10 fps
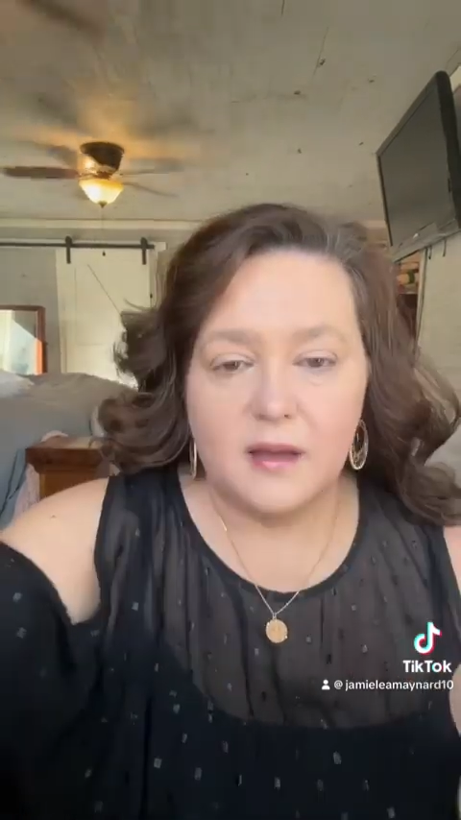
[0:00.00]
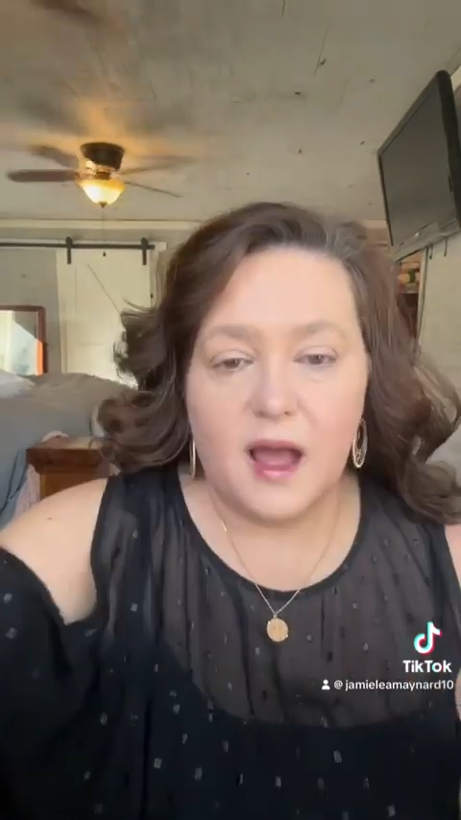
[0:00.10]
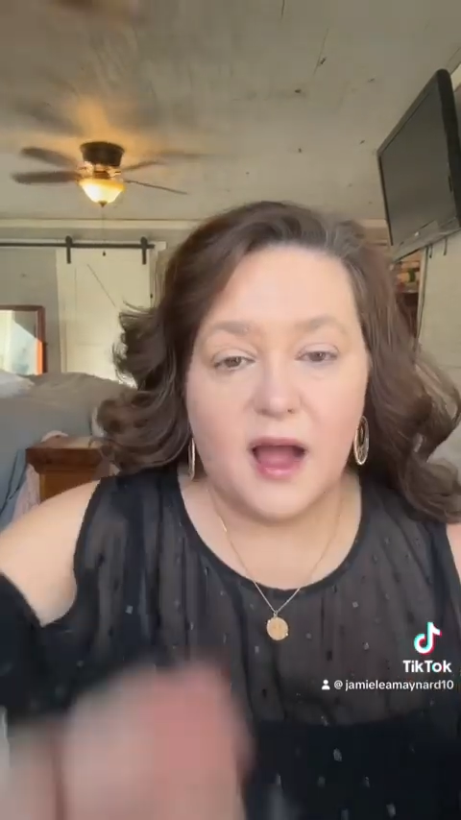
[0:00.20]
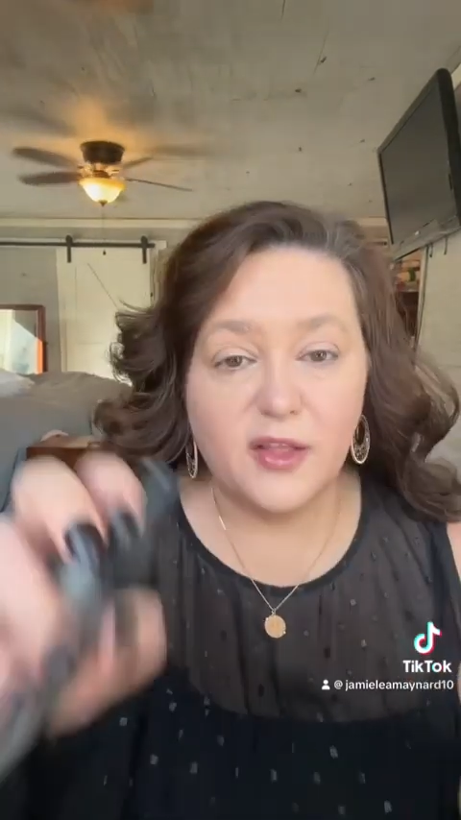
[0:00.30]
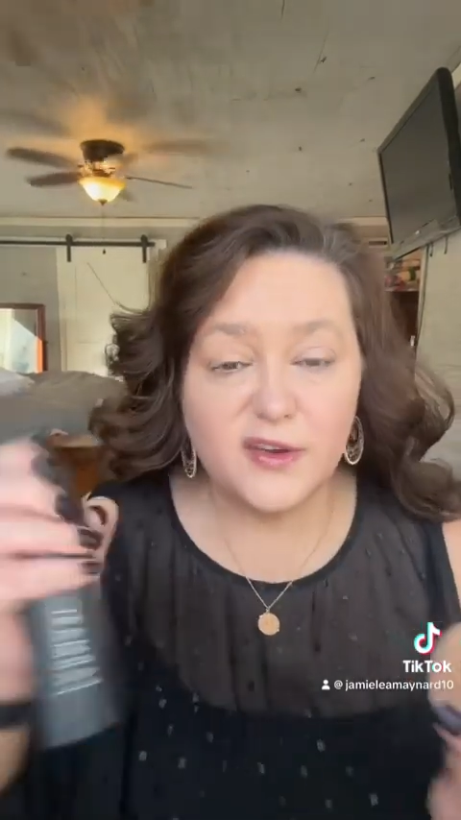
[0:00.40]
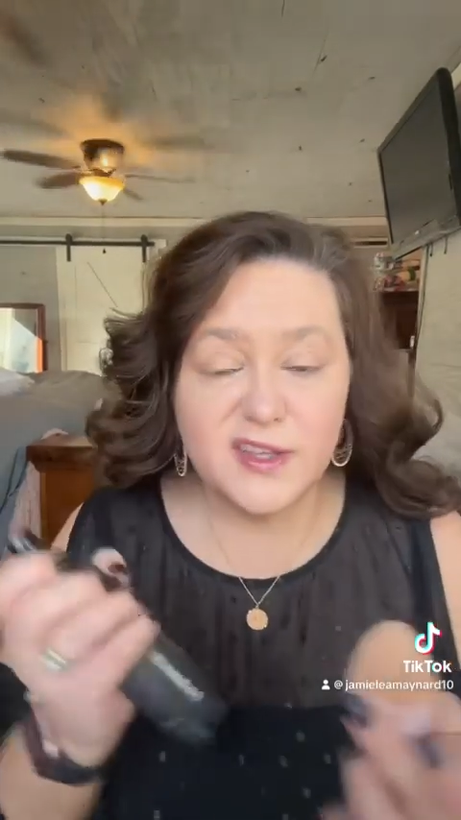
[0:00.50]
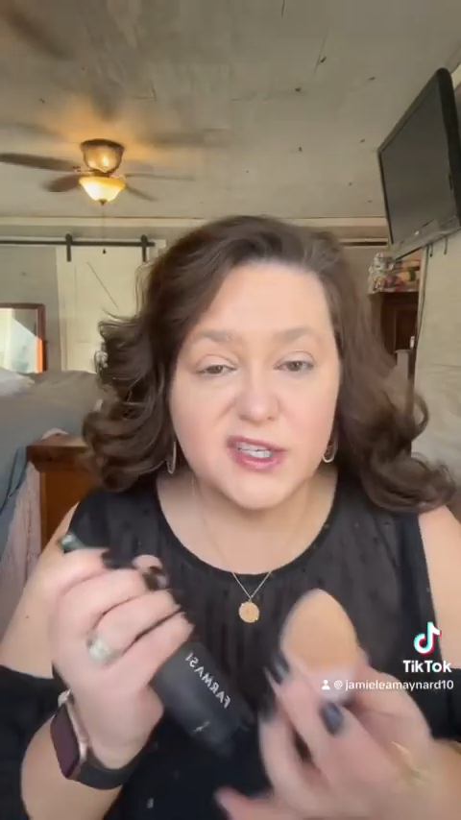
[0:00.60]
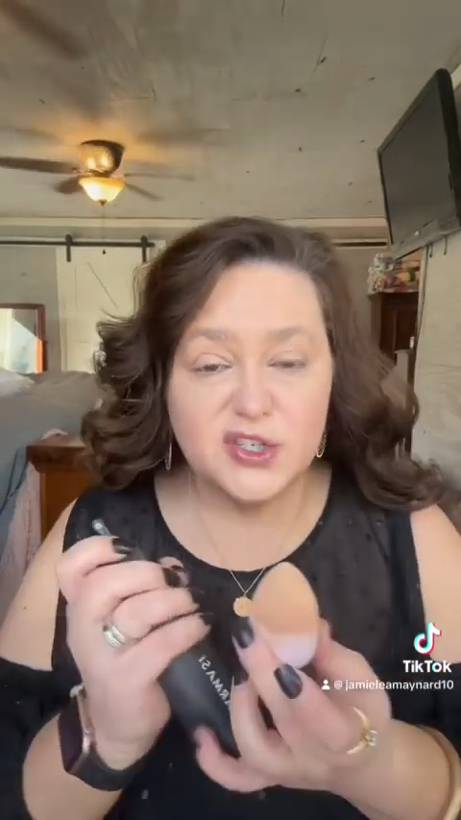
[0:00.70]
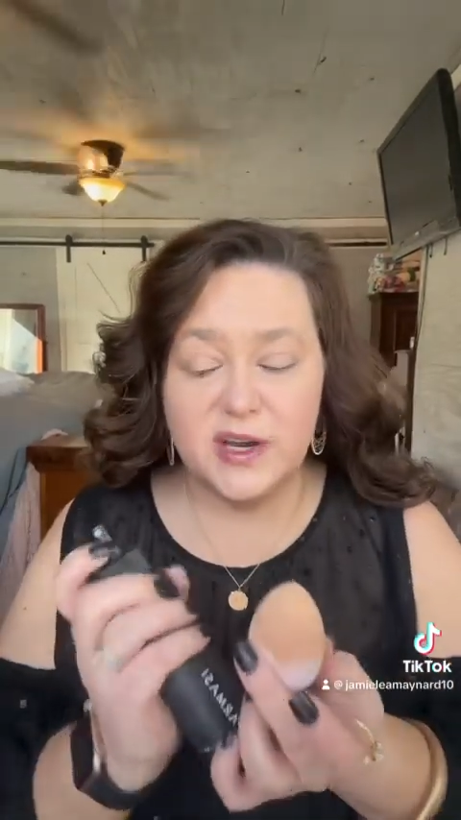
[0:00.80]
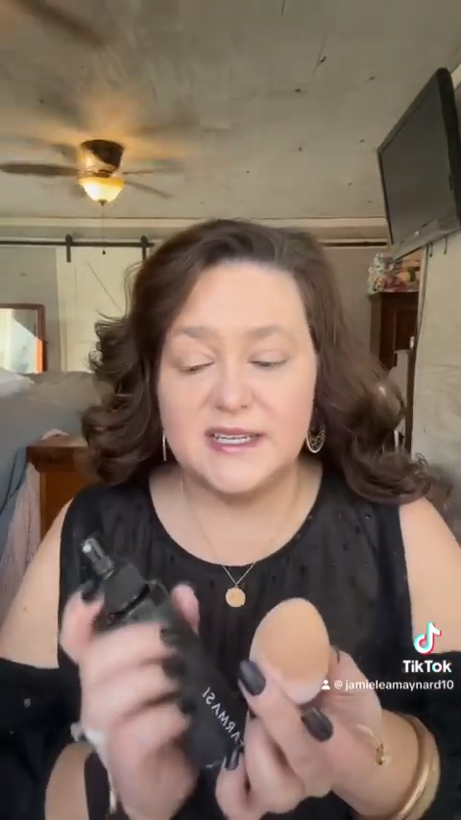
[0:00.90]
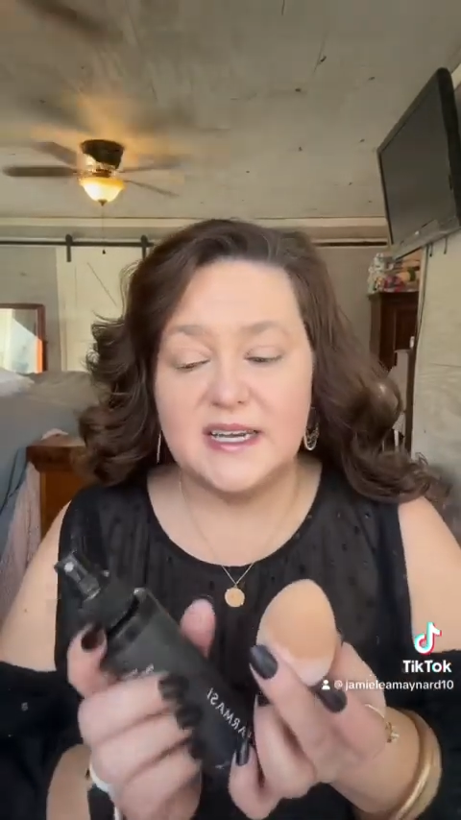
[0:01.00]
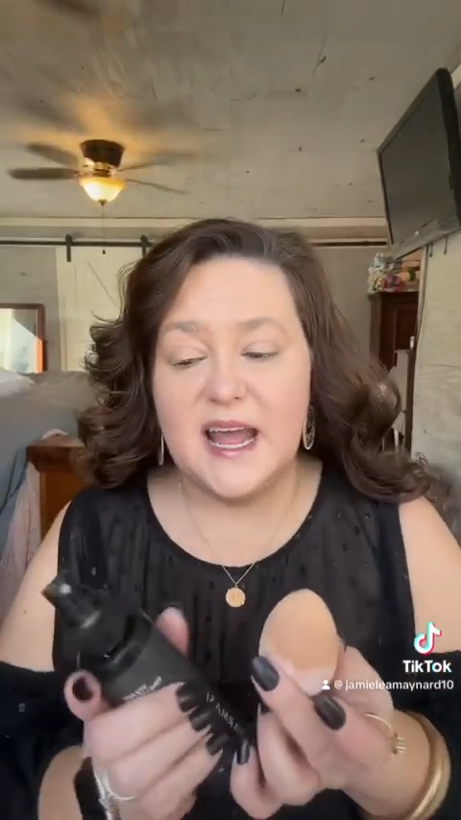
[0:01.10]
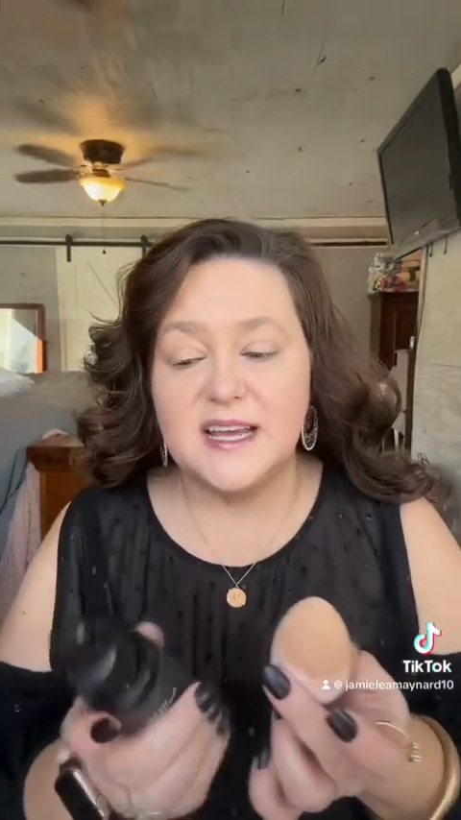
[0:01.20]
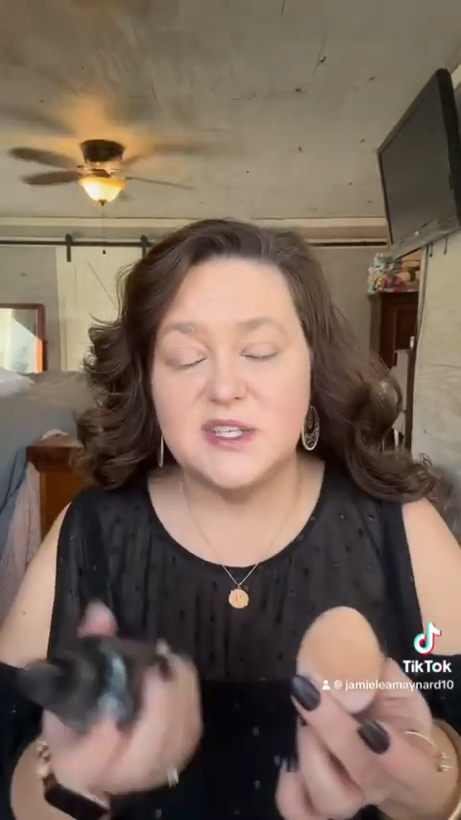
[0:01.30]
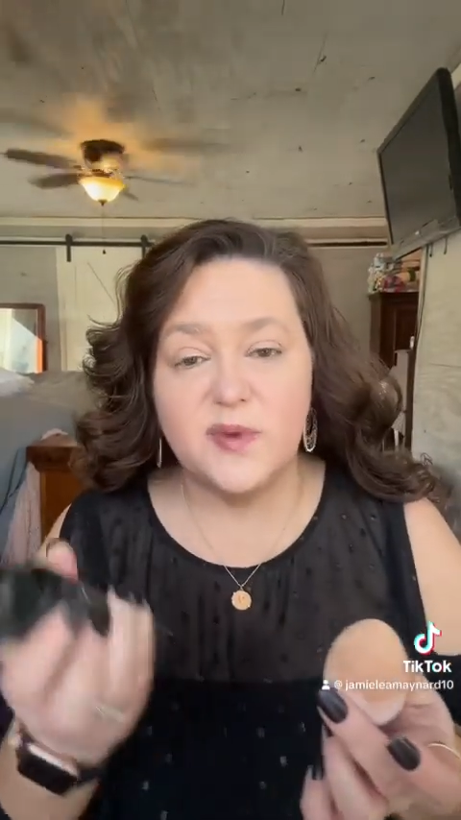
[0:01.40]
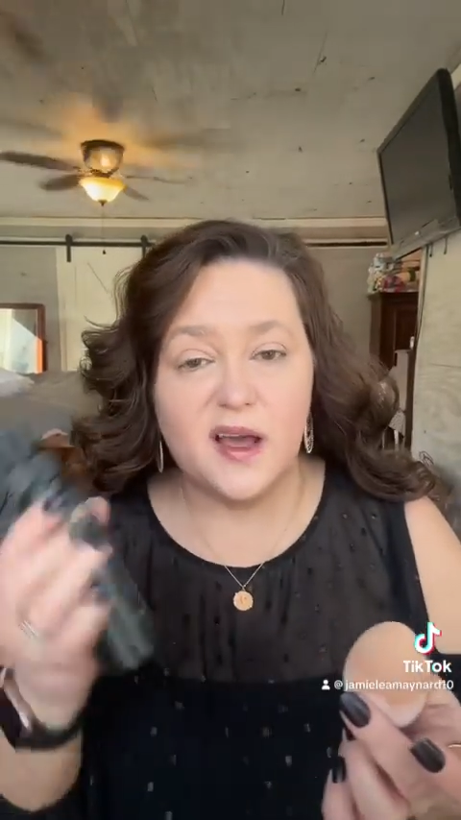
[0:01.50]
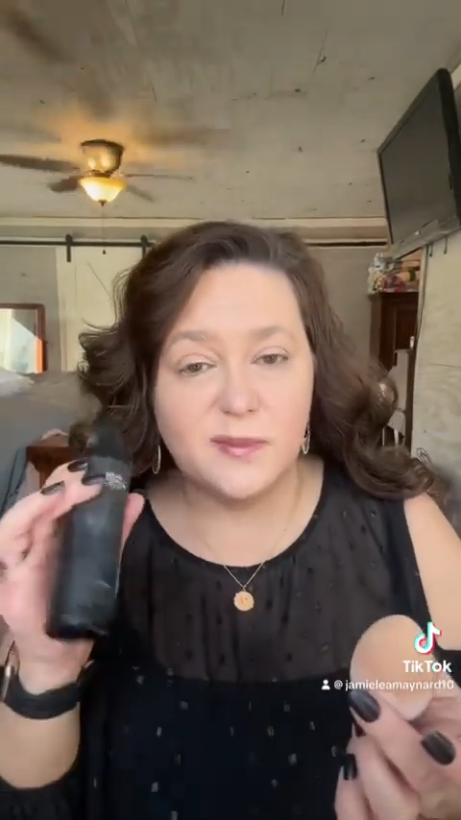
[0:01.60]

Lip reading: I learned this trick today as well.